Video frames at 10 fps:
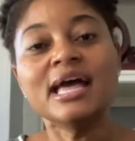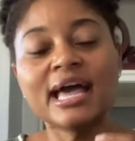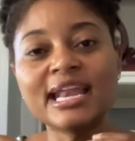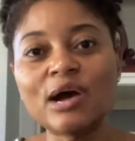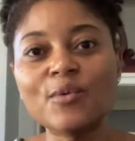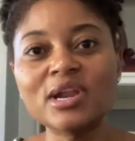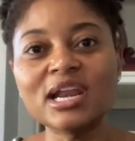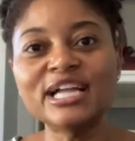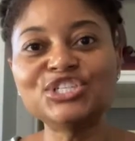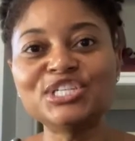And I want to
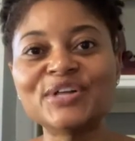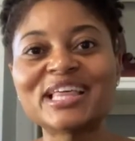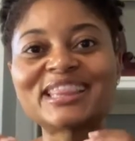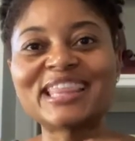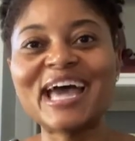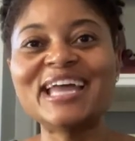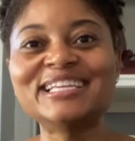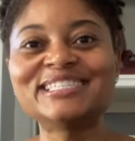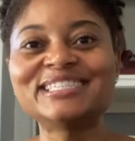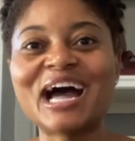let you know that that
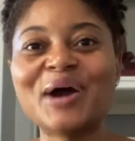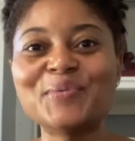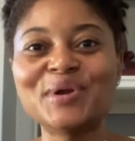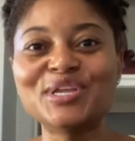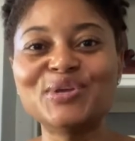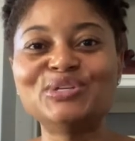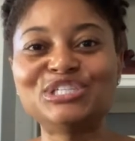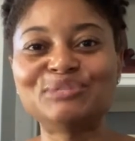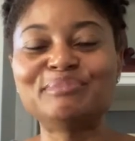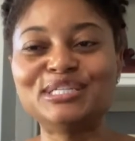is not what you
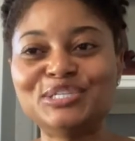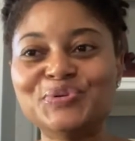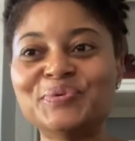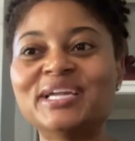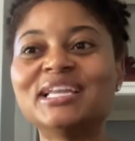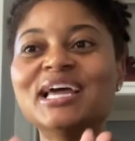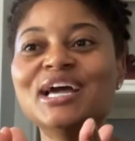should be doing.